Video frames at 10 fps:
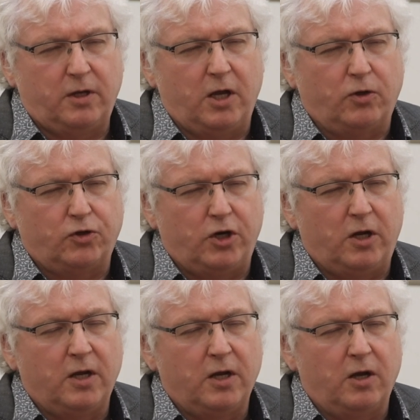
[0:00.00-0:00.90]

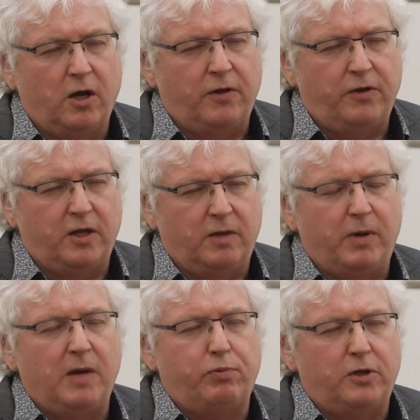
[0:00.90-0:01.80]
culture on the other.
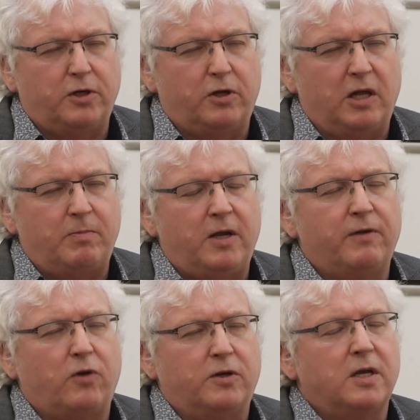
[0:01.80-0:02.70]
By political I mean
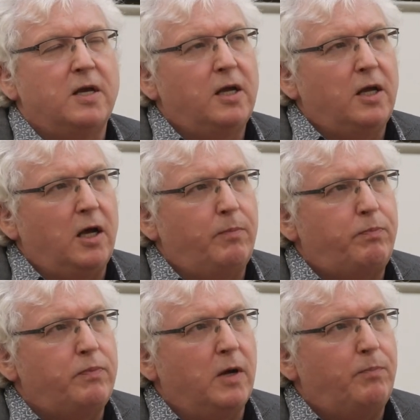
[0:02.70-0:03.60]
of course a,
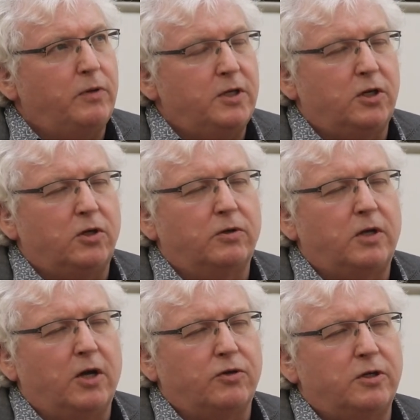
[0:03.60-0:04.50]
a political
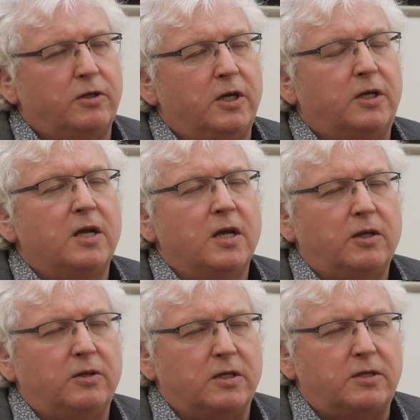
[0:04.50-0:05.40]
culture that
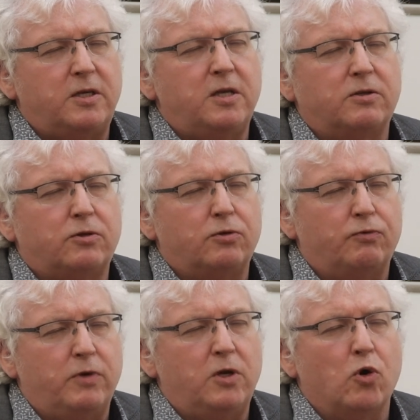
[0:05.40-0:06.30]
that seeks to
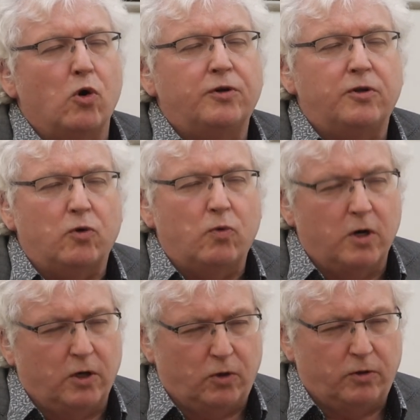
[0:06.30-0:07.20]
reorder the
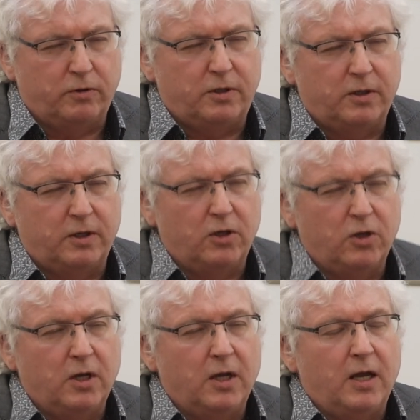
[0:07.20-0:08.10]
world
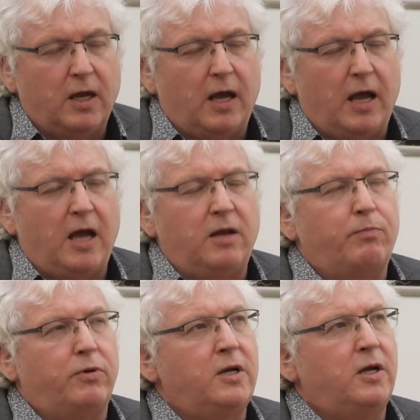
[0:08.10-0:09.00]
and
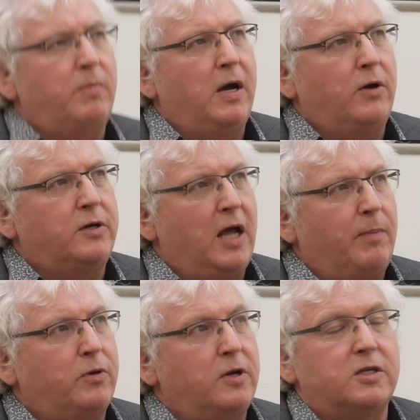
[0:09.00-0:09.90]
bring about
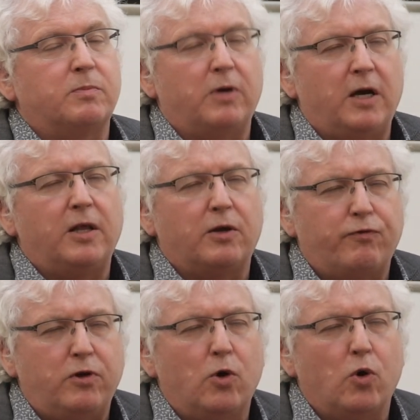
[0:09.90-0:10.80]
happiness by that
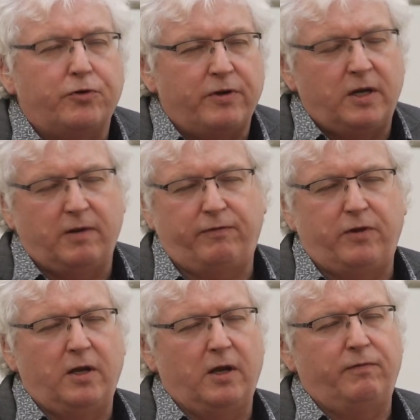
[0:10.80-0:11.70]
reordering of
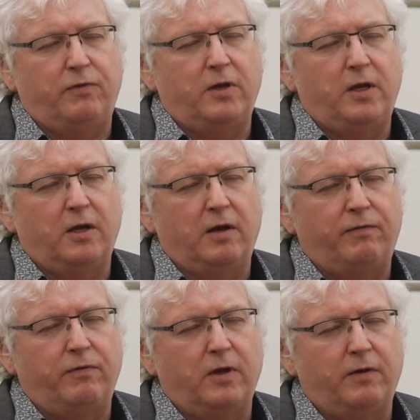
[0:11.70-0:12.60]
the, of the,
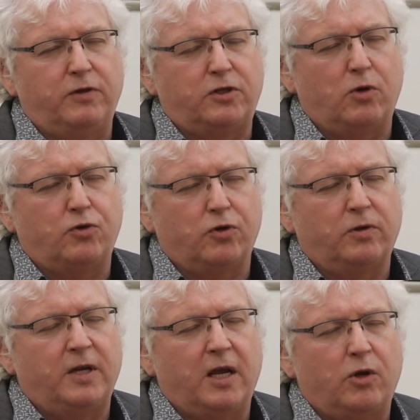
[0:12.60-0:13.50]
of, of the
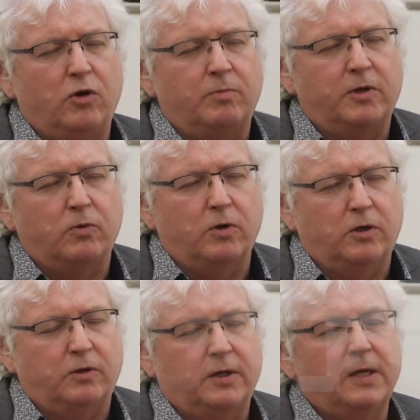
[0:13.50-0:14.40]
social and economic
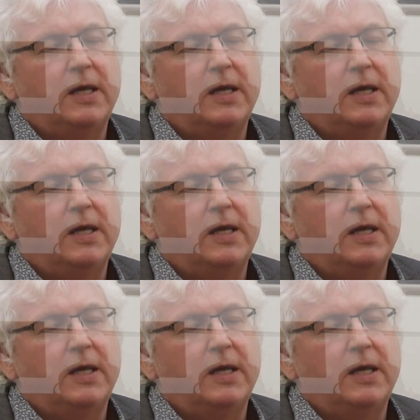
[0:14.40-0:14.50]
world.